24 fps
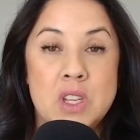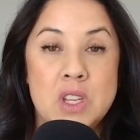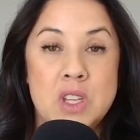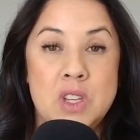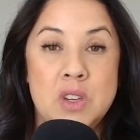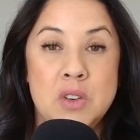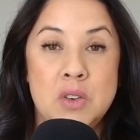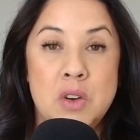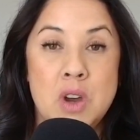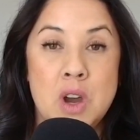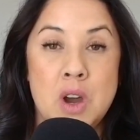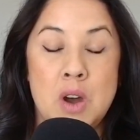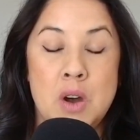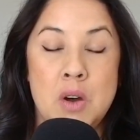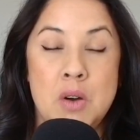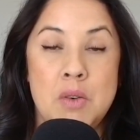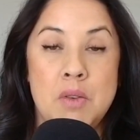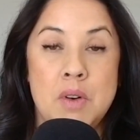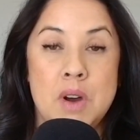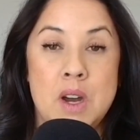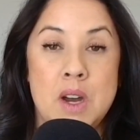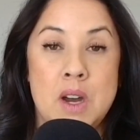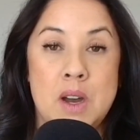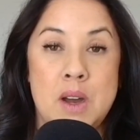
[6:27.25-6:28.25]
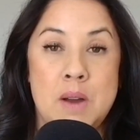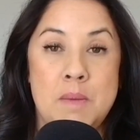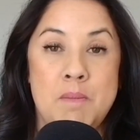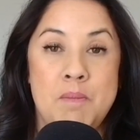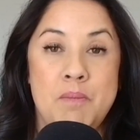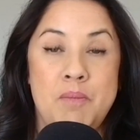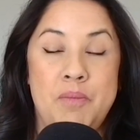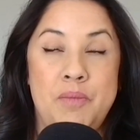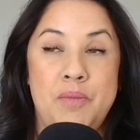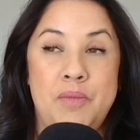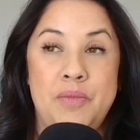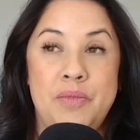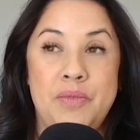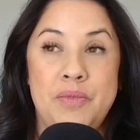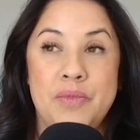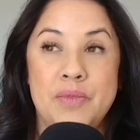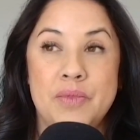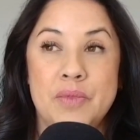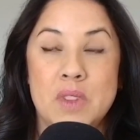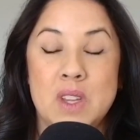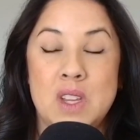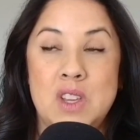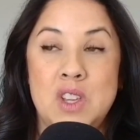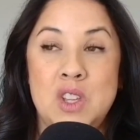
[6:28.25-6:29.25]
you go,
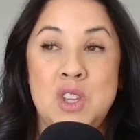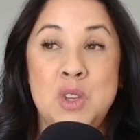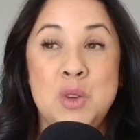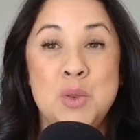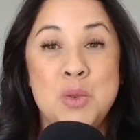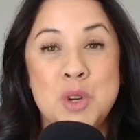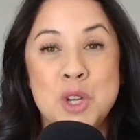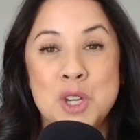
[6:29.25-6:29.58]
you